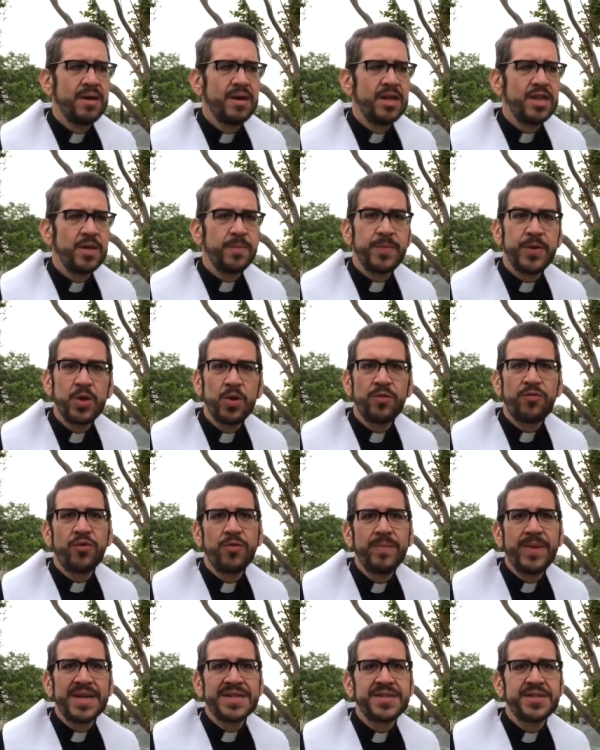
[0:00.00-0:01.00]
And the beautiful
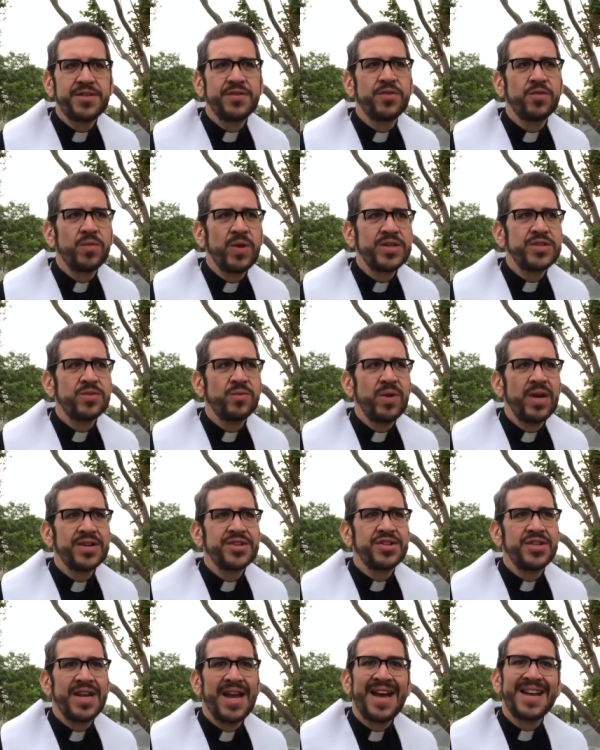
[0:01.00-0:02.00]
message of the
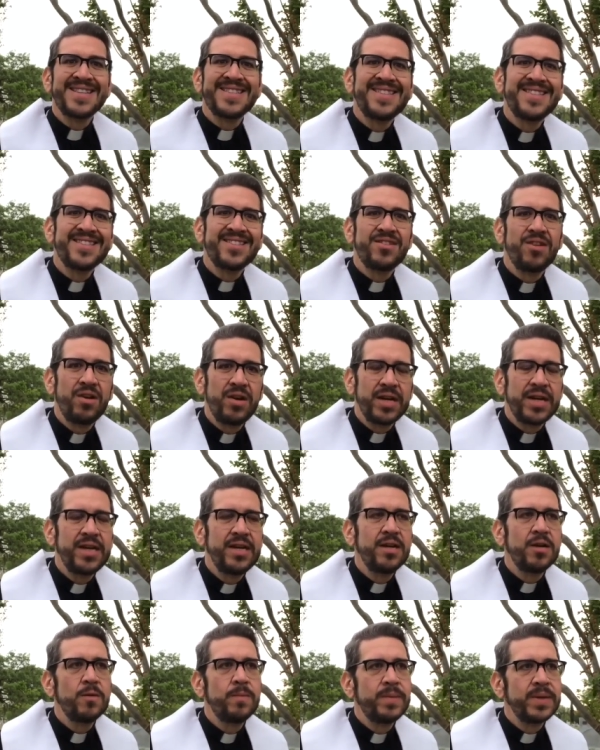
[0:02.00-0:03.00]
resurrection has to start
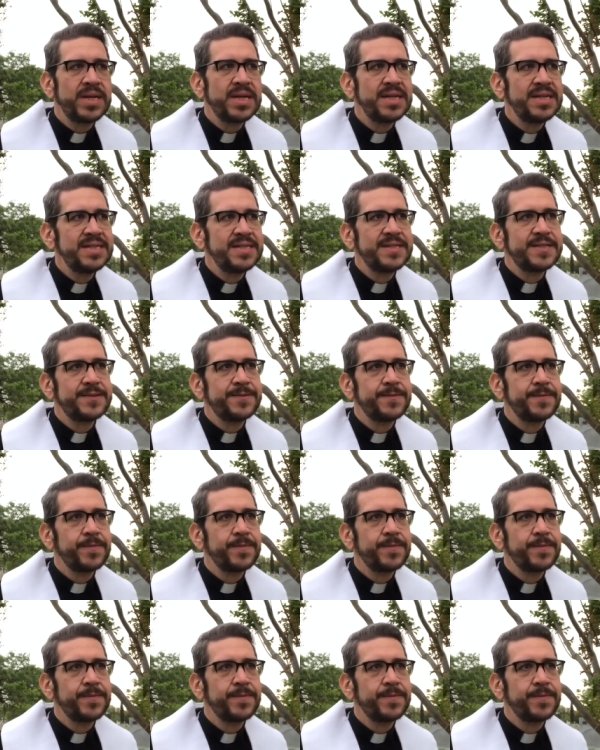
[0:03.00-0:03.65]
here, because